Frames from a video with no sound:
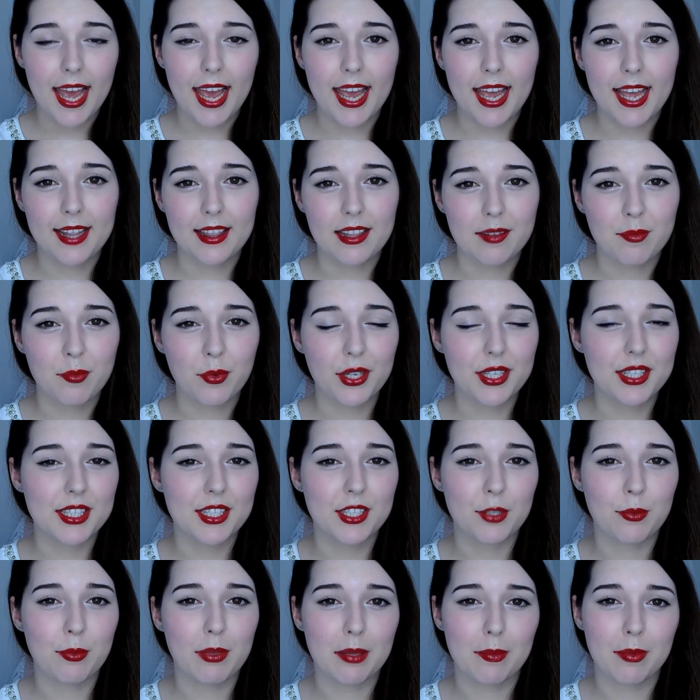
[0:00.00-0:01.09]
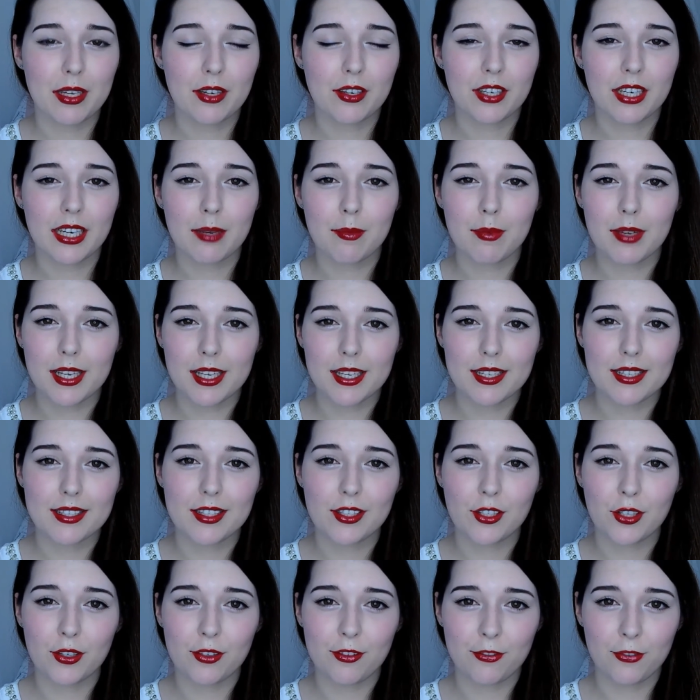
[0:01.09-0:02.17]
and the Moisture BB cream is
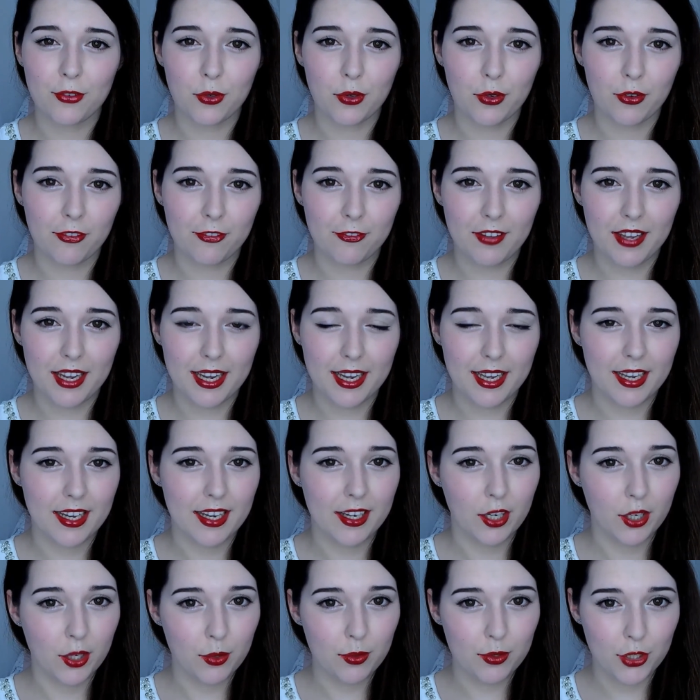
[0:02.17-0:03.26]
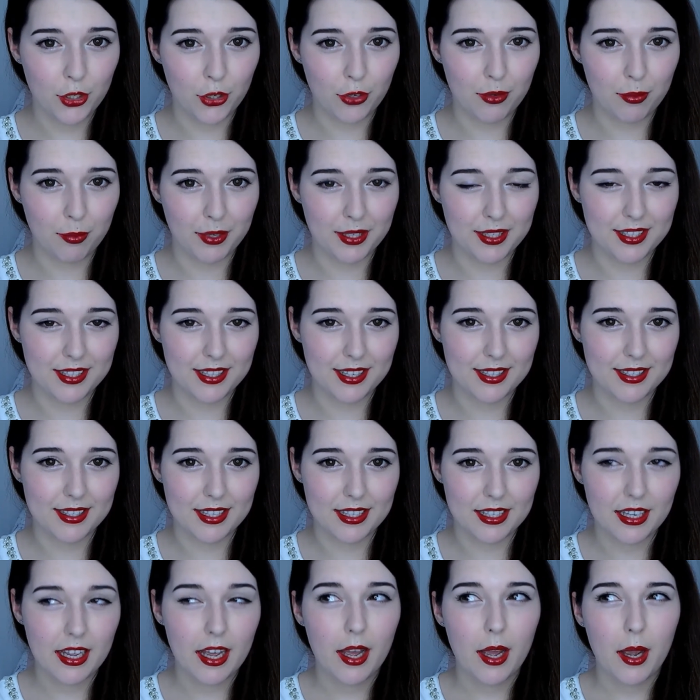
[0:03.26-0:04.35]
good for fair, cool toned
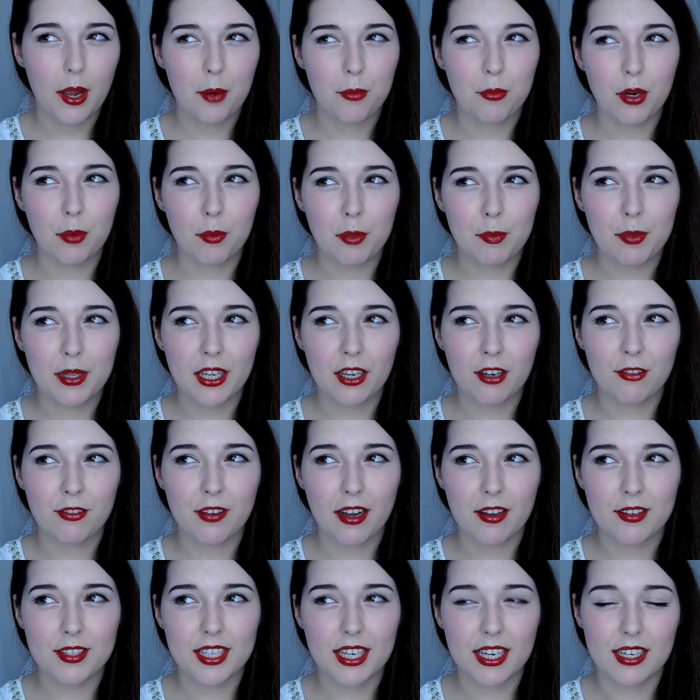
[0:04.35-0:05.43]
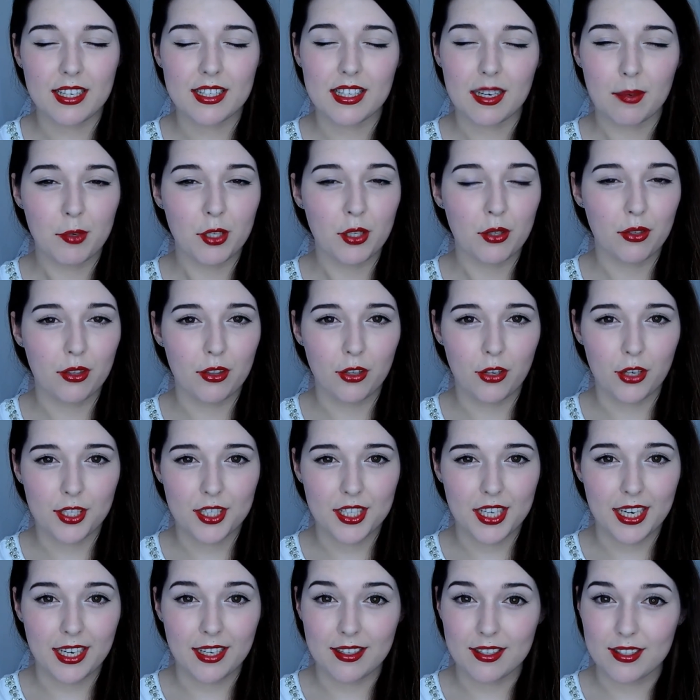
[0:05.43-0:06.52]
princesses, probably around NW
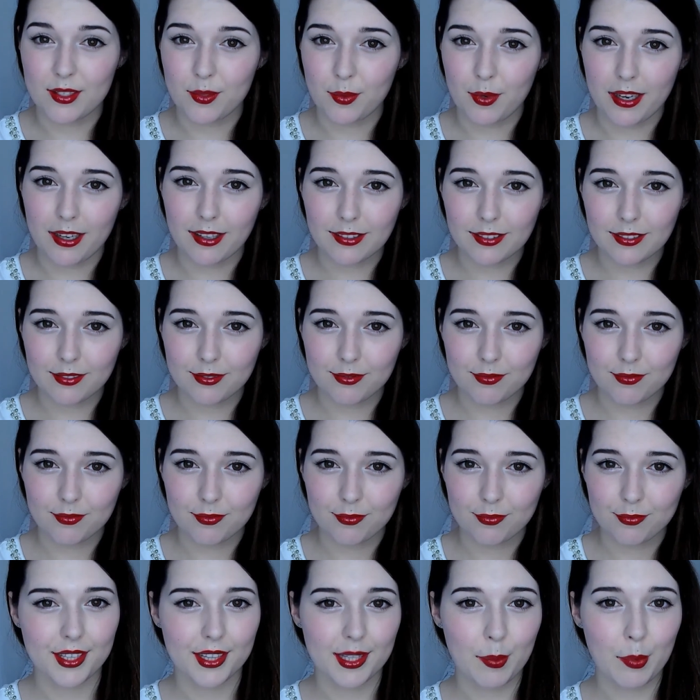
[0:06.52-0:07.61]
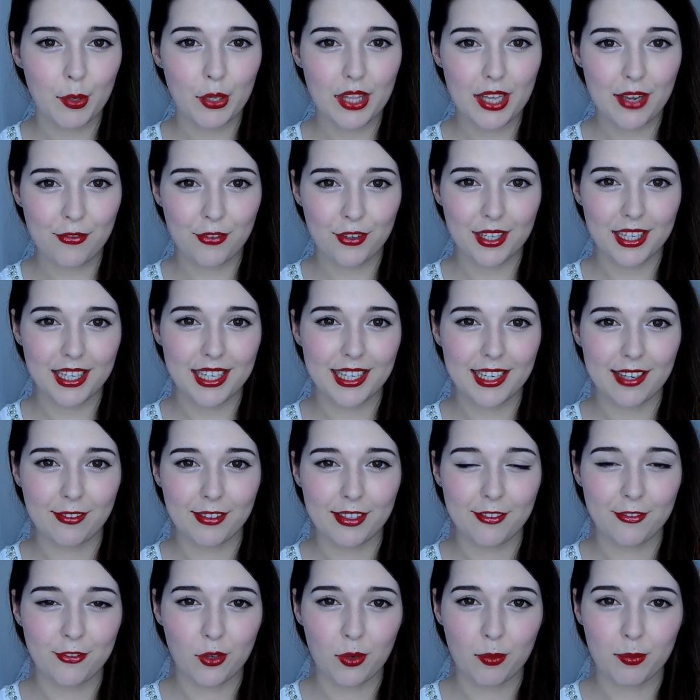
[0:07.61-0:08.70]
13 as well. They both have really
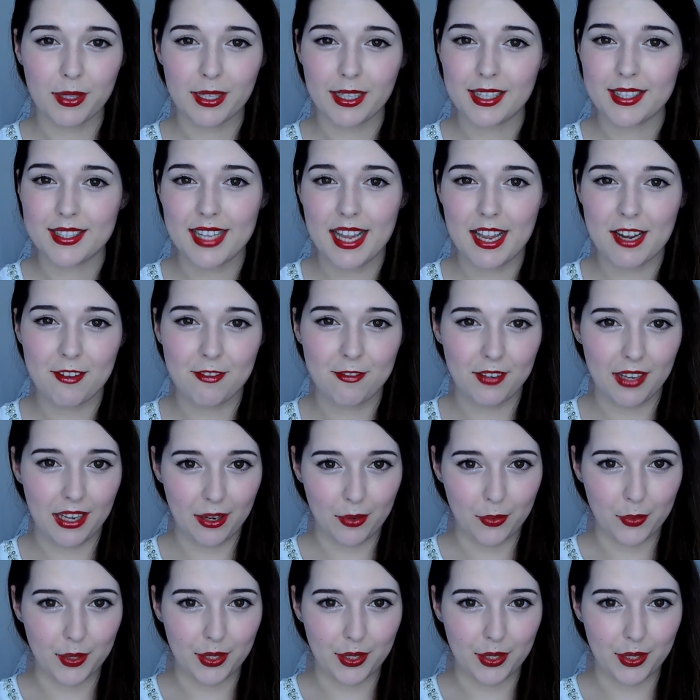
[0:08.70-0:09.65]
lovely formulas and fair